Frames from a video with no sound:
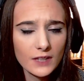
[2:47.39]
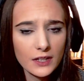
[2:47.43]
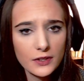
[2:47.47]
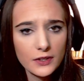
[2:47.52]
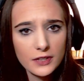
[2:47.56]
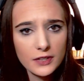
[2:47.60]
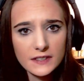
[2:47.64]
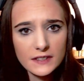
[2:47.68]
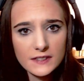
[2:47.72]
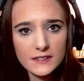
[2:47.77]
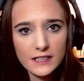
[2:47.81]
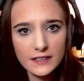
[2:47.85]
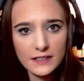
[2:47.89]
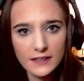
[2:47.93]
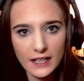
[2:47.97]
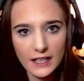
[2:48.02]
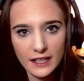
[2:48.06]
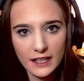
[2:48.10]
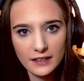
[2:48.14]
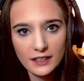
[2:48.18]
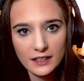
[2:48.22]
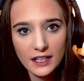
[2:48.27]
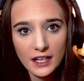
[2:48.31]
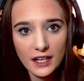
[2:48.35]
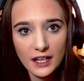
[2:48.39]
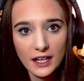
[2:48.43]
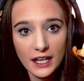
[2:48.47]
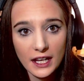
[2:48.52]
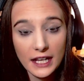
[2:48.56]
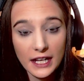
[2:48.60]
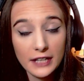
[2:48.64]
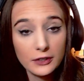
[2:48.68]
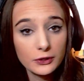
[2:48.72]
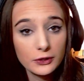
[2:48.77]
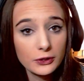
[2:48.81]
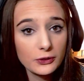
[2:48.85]
Things like that,
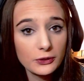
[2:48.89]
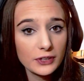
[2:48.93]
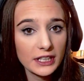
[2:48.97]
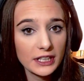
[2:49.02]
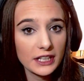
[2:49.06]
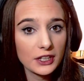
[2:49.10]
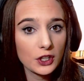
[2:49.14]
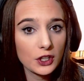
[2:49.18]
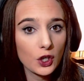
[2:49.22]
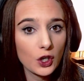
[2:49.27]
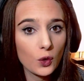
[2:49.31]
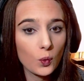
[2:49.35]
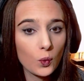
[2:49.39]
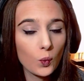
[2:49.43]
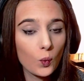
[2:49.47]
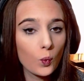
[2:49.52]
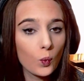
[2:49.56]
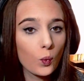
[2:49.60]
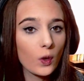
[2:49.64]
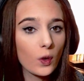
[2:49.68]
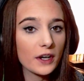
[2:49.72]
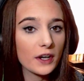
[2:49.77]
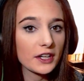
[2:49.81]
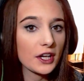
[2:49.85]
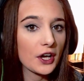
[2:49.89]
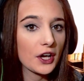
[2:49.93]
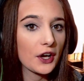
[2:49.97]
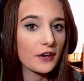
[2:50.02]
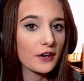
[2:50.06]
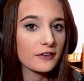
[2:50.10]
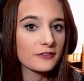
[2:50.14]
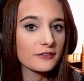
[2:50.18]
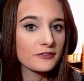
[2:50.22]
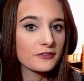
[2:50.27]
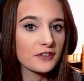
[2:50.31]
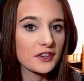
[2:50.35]
including one
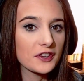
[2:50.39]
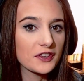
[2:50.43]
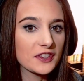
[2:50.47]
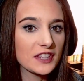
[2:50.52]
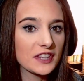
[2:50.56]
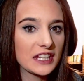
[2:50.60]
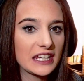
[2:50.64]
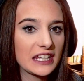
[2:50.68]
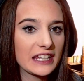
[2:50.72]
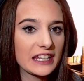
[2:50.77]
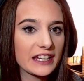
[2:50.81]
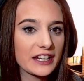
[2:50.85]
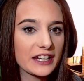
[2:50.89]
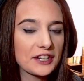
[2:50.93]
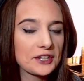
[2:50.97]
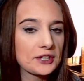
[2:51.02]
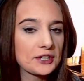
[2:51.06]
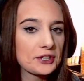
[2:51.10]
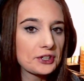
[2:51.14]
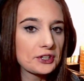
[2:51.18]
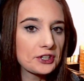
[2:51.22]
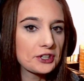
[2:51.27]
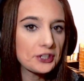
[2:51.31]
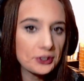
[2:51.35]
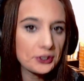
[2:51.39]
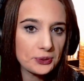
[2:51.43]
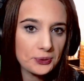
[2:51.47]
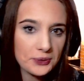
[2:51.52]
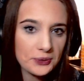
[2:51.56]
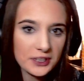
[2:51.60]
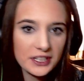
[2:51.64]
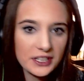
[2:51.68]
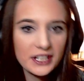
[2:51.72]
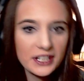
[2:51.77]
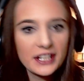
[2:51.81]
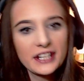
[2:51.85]
of the
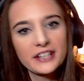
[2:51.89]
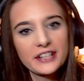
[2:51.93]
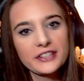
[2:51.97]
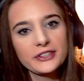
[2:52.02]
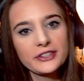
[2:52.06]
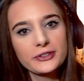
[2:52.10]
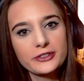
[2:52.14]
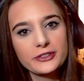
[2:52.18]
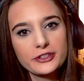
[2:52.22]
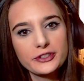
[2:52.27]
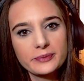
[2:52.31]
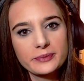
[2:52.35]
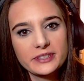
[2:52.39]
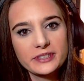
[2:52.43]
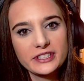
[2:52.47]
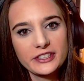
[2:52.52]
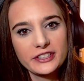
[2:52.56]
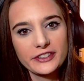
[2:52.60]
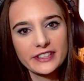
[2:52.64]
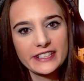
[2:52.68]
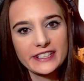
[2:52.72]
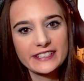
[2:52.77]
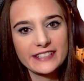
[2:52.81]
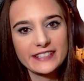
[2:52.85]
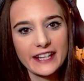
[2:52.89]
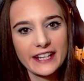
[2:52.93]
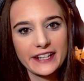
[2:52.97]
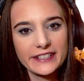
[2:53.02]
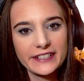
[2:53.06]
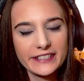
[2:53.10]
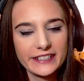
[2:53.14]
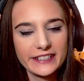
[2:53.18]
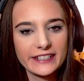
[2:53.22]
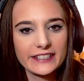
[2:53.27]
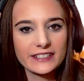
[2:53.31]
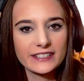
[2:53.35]
new YouTube series
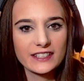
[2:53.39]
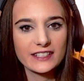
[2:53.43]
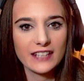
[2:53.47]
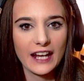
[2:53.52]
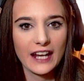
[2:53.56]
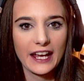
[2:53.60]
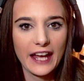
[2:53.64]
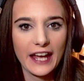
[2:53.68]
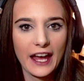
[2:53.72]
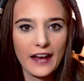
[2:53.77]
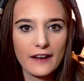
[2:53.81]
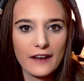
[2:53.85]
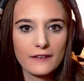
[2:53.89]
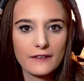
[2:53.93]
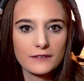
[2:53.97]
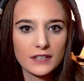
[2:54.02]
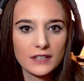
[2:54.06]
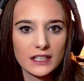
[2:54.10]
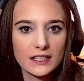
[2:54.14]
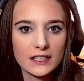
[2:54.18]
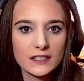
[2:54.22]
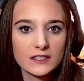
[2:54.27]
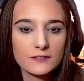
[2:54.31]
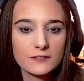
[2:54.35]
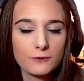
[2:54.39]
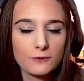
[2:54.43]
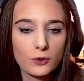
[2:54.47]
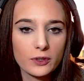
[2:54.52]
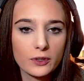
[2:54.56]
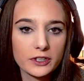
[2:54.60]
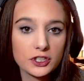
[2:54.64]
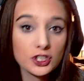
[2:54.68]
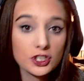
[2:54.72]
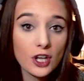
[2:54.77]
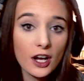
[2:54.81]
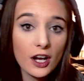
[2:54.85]
ideas that I have is for
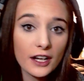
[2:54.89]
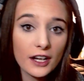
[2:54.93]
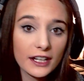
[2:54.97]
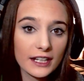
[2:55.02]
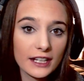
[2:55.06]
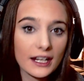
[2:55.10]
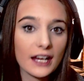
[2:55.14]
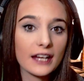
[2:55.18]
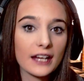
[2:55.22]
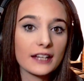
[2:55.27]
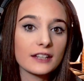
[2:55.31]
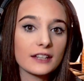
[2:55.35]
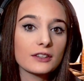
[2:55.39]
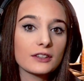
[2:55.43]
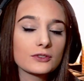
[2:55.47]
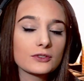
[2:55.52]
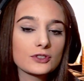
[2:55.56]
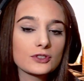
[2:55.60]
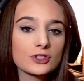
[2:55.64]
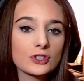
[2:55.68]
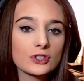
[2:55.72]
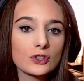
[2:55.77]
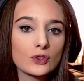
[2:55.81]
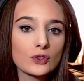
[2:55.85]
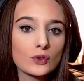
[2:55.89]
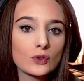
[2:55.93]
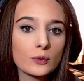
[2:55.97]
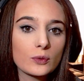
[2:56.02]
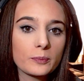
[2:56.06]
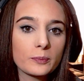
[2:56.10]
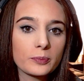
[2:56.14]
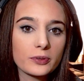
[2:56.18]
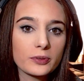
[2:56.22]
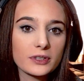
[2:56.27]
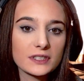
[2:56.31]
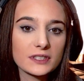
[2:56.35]
Chalk and I to
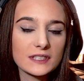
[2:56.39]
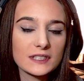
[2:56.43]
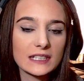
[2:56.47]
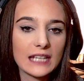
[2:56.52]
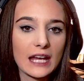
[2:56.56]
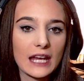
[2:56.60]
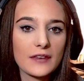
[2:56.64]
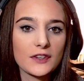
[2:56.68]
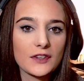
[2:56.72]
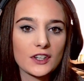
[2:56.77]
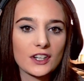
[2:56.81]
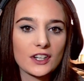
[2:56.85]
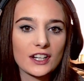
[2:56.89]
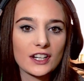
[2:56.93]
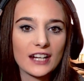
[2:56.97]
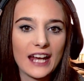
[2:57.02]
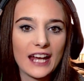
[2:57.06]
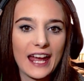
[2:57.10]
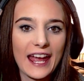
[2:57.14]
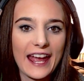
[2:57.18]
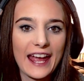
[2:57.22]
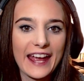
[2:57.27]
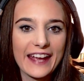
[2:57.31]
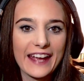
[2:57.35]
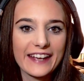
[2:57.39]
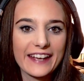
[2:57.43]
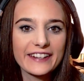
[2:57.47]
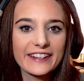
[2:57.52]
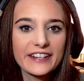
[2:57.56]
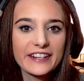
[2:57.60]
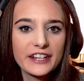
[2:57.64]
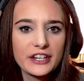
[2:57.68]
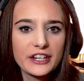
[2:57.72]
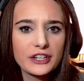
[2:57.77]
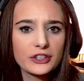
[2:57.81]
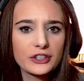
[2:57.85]
put together a
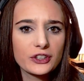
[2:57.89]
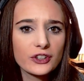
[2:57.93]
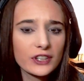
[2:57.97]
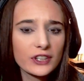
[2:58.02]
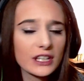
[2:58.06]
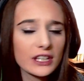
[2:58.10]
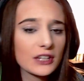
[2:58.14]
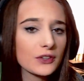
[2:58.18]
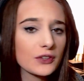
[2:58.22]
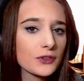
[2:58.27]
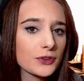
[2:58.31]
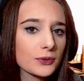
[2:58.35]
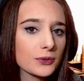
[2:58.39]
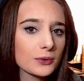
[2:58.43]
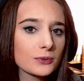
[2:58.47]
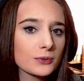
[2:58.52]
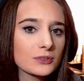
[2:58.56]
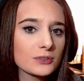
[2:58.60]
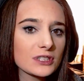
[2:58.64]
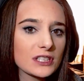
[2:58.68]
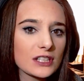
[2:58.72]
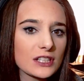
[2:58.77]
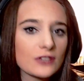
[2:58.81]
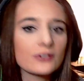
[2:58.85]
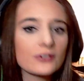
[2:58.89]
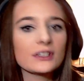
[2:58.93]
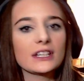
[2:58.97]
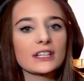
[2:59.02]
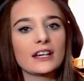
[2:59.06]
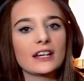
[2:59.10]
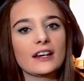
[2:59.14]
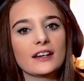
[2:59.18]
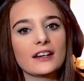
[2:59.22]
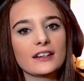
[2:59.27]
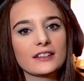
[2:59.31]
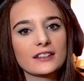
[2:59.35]
cooking through
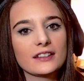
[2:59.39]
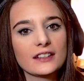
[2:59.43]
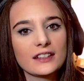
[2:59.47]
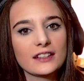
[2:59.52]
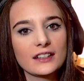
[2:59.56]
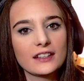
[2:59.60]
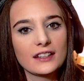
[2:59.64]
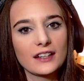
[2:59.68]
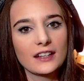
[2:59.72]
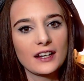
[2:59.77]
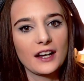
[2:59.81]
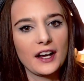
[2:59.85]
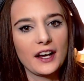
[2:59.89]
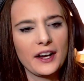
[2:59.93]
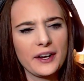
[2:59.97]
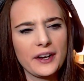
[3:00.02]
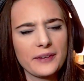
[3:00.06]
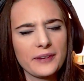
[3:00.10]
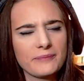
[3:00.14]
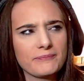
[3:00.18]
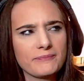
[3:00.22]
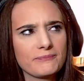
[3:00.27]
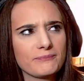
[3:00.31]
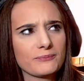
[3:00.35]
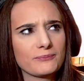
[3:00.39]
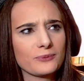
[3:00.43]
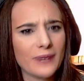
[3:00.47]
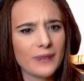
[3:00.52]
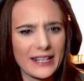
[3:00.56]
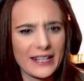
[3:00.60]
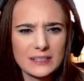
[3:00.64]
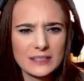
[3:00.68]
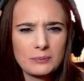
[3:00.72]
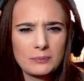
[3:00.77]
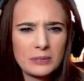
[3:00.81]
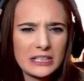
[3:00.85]
Tyria
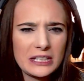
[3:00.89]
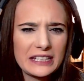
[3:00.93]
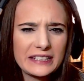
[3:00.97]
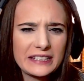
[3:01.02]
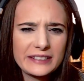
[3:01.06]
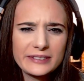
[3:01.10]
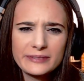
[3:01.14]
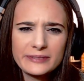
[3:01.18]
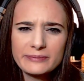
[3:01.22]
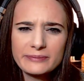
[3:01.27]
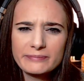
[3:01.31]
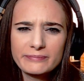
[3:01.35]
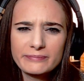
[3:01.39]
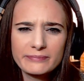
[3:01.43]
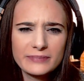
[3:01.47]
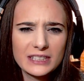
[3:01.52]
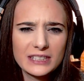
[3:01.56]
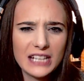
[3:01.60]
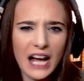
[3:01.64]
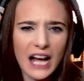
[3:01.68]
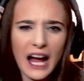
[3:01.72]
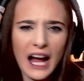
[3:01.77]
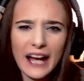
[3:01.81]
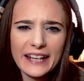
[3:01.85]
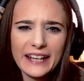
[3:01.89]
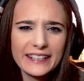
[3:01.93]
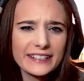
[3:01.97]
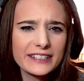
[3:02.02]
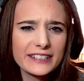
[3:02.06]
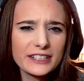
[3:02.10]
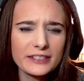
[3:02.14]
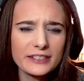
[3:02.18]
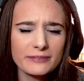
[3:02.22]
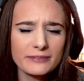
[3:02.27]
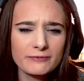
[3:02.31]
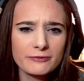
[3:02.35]
recipe guide
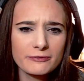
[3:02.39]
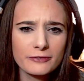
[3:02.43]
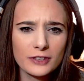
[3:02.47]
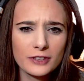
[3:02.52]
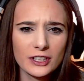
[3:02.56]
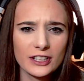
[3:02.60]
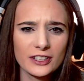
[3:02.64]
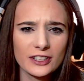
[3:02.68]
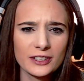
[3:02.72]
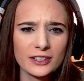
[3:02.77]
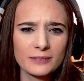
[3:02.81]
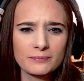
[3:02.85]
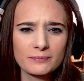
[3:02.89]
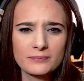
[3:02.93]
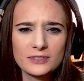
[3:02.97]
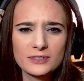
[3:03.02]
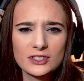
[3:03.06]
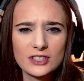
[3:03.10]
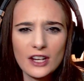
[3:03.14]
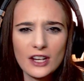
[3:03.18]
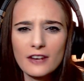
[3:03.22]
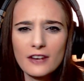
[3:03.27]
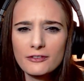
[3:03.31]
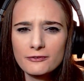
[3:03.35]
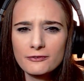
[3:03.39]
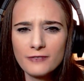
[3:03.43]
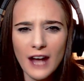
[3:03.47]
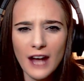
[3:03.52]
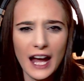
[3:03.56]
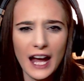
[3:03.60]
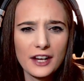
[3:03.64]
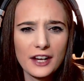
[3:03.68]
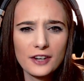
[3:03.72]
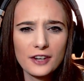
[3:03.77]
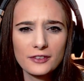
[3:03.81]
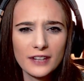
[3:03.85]
for stuff
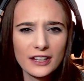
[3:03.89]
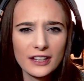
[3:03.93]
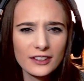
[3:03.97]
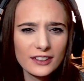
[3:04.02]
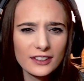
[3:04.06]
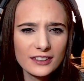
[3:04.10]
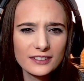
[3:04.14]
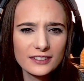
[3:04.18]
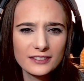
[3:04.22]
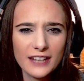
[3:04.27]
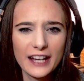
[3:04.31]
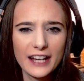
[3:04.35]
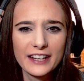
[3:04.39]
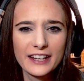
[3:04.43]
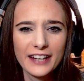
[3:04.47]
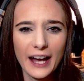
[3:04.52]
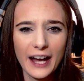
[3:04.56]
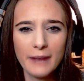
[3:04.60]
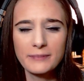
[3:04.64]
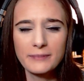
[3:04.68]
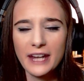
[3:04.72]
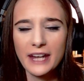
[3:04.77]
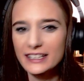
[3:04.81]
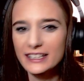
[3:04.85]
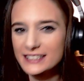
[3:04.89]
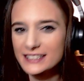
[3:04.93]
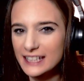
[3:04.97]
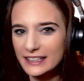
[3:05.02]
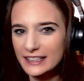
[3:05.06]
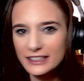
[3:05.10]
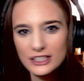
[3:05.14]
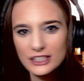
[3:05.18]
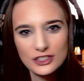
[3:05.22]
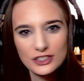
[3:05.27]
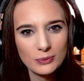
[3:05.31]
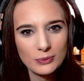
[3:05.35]
IRL. I'm not
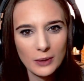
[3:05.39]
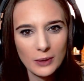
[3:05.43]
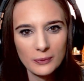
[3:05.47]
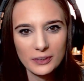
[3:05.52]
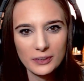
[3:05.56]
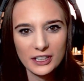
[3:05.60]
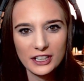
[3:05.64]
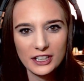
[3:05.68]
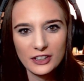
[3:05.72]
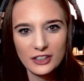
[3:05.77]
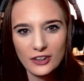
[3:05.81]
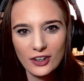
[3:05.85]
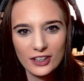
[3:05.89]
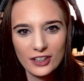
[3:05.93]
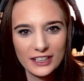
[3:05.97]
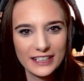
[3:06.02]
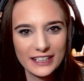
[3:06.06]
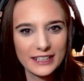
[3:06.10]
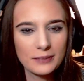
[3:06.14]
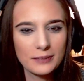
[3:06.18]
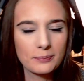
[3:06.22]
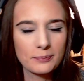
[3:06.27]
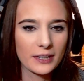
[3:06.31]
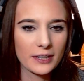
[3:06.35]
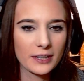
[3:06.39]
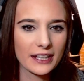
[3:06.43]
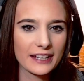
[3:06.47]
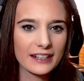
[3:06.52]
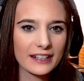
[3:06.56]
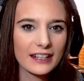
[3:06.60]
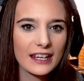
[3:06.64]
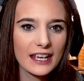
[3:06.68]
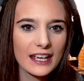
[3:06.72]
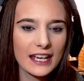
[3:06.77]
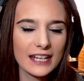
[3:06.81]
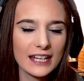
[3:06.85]
exactly sure what we're going to call it, but
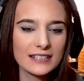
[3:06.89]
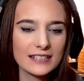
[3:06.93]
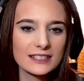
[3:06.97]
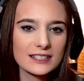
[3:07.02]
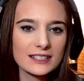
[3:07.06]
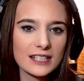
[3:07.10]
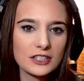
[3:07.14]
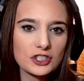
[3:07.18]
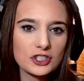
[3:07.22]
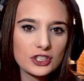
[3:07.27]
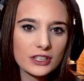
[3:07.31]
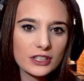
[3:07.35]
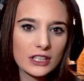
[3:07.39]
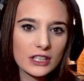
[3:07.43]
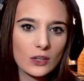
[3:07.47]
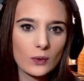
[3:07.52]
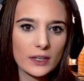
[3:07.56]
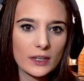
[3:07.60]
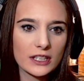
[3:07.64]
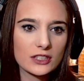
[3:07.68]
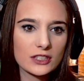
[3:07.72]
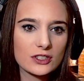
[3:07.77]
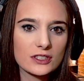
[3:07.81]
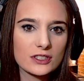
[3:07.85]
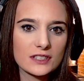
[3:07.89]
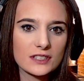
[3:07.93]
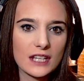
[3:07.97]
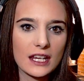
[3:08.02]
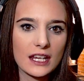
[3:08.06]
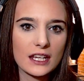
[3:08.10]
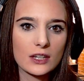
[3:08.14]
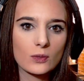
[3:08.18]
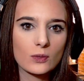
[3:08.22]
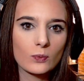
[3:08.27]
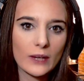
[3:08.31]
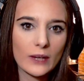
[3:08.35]
it's essentially going to
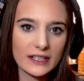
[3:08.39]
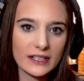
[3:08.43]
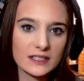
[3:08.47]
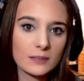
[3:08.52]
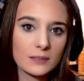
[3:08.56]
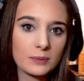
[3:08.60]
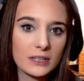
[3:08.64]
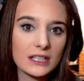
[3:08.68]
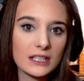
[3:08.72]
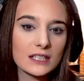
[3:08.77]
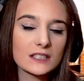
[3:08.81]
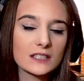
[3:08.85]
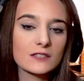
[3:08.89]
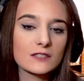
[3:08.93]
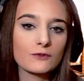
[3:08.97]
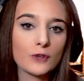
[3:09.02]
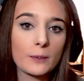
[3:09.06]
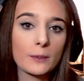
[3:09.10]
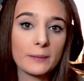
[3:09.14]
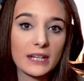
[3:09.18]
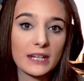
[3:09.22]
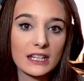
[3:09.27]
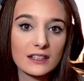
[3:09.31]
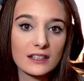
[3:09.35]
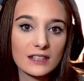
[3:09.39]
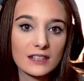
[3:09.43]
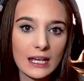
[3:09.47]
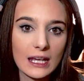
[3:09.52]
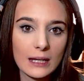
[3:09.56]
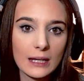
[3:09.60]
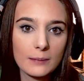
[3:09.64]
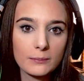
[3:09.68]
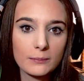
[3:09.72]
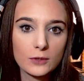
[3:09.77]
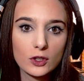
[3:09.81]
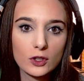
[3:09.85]
take recipes from
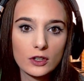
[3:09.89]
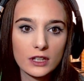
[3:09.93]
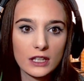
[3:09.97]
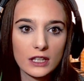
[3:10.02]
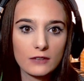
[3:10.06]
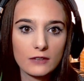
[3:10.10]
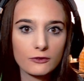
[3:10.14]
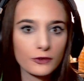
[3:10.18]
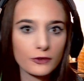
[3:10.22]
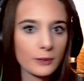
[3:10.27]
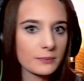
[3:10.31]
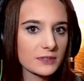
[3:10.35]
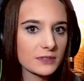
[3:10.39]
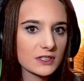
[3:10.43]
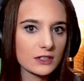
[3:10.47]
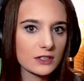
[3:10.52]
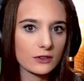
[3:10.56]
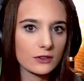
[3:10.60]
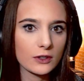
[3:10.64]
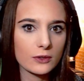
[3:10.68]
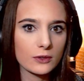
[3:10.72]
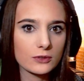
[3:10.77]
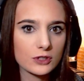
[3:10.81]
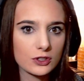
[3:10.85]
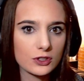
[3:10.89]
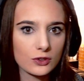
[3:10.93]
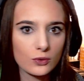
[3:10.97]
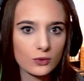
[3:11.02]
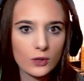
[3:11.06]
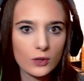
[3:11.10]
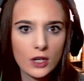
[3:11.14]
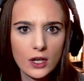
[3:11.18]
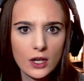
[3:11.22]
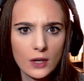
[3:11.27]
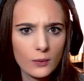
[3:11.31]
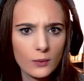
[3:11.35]
in-game cooking from 0 to
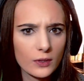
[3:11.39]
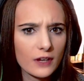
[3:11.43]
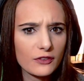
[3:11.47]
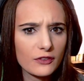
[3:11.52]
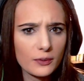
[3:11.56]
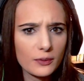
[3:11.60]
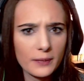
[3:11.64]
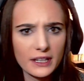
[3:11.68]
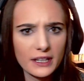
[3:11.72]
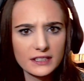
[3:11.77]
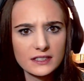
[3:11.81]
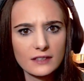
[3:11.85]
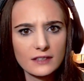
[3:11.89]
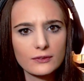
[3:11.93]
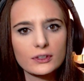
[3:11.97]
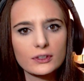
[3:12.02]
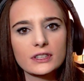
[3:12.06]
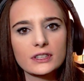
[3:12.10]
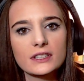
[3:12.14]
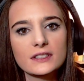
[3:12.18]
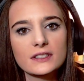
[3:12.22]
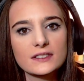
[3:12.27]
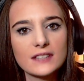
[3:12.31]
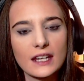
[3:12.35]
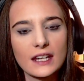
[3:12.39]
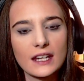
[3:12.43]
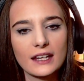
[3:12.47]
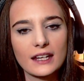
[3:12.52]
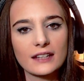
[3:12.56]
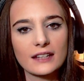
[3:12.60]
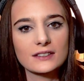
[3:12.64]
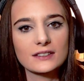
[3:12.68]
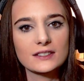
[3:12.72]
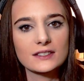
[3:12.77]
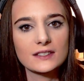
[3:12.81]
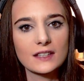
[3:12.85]
whatever max level is
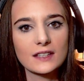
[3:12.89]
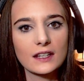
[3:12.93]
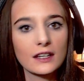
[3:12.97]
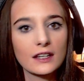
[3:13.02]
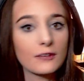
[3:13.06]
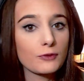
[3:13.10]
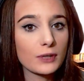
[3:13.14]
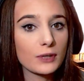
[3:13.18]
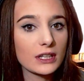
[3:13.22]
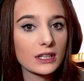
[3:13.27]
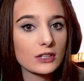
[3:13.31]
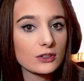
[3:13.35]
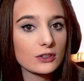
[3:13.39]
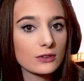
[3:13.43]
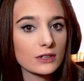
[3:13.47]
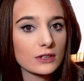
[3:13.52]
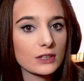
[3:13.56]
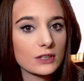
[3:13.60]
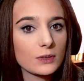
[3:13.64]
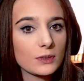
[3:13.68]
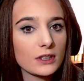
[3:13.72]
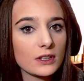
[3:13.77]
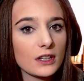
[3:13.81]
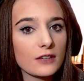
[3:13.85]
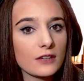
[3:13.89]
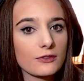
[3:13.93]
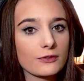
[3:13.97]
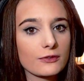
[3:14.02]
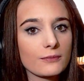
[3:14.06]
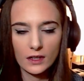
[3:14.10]
and seeing if we can do it in real life.